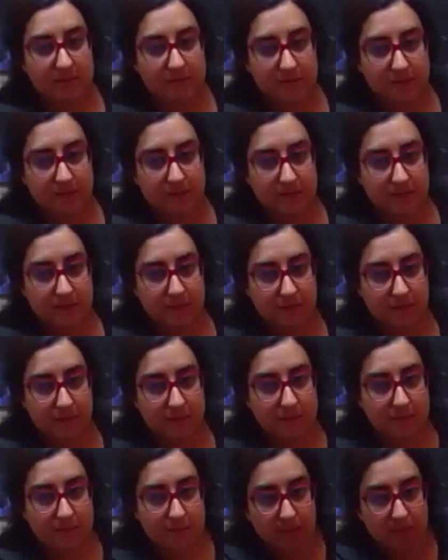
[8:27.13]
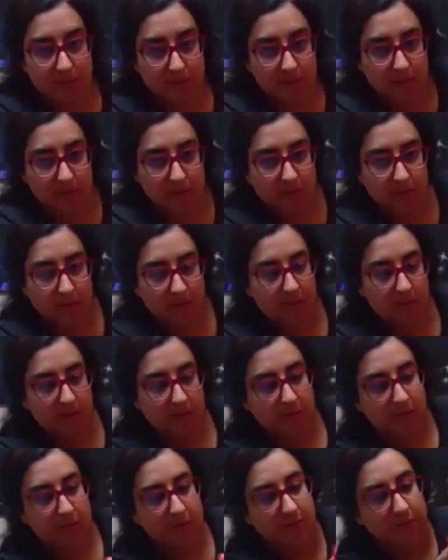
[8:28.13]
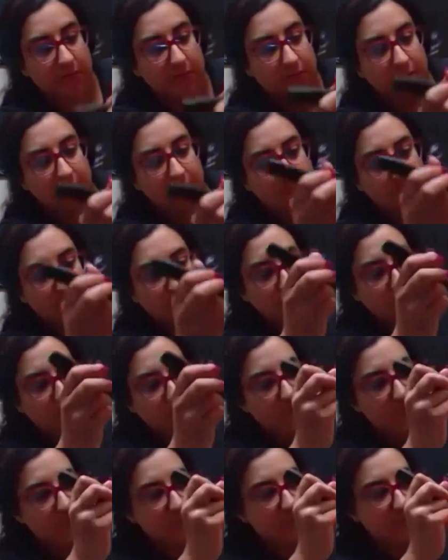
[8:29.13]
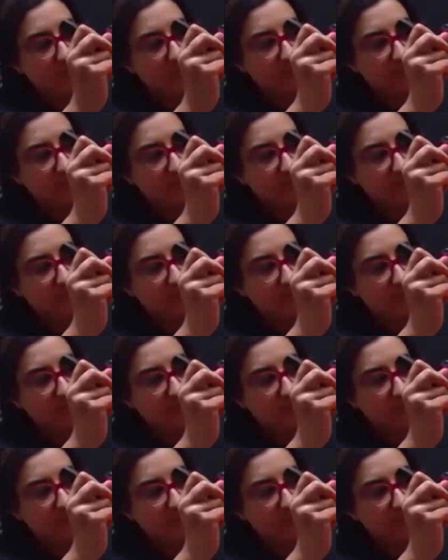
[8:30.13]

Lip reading: So I'm just going to